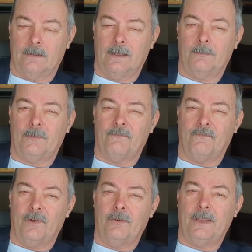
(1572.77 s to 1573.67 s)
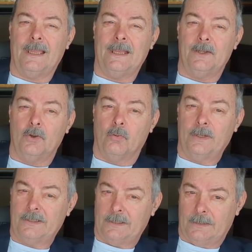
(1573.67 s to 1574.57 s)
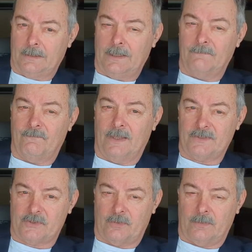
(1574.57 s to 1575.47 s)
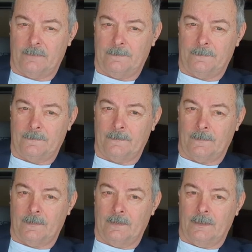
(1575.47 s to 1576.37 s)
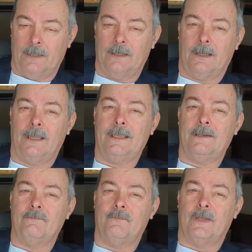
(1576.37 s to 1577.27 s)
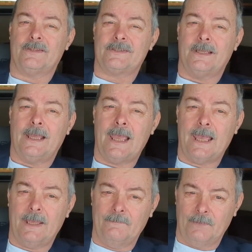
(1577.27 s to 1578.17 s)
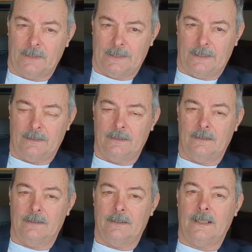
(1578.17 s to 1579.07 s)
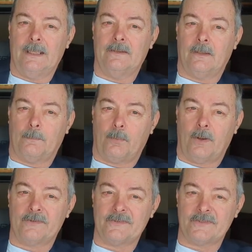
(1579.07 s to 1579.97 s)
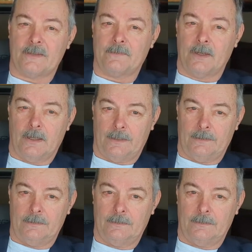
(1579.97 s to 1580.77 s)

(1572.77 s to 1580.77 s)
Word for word: I'm a very anointed investor, and I invest heavily in the presence of God.